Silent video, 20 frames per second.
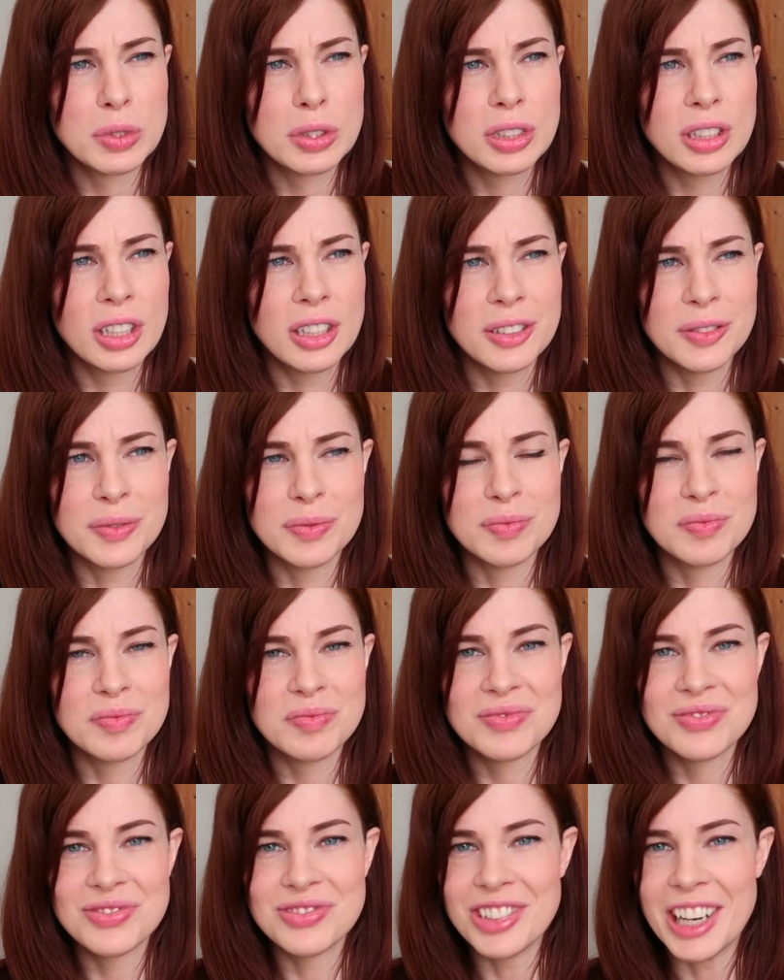kind of
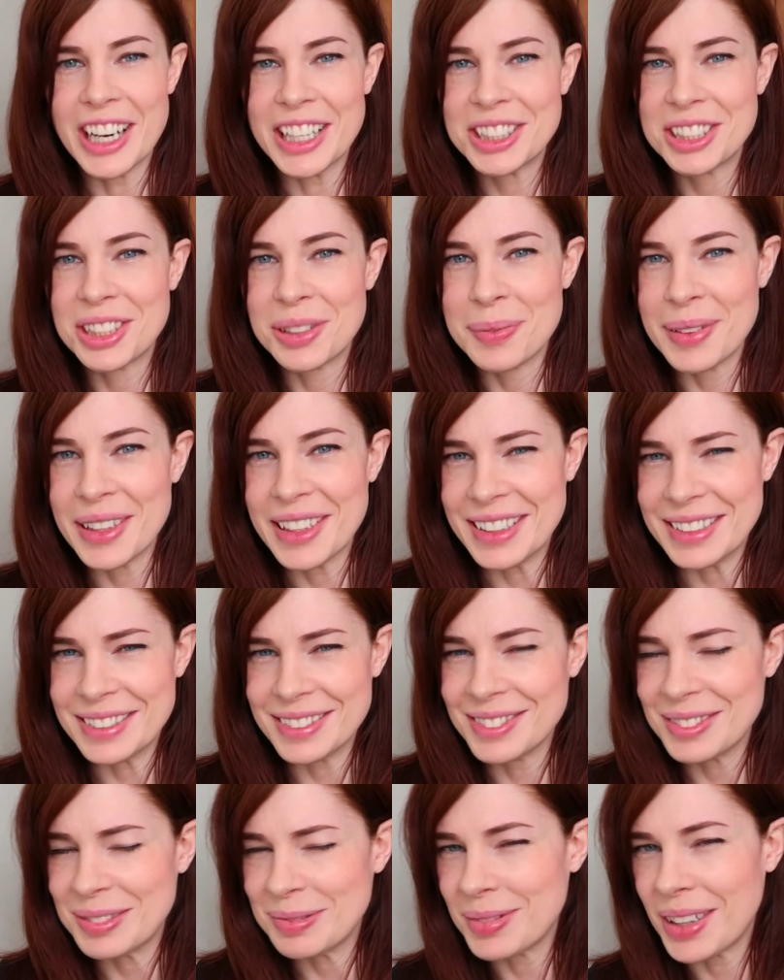retched a bit,
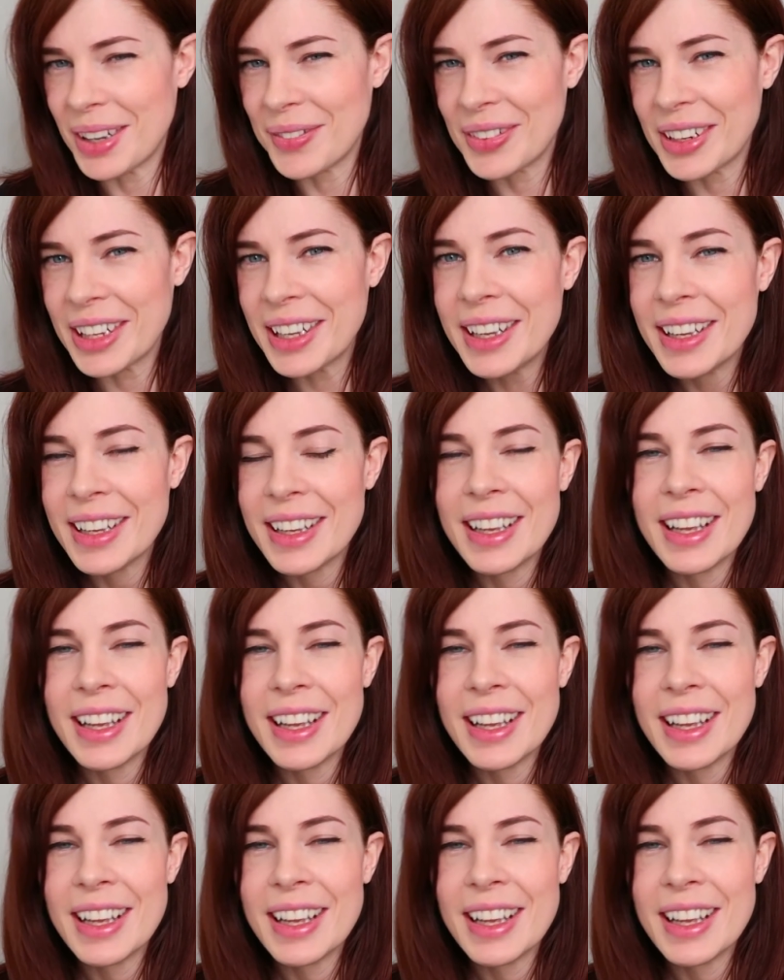lovely.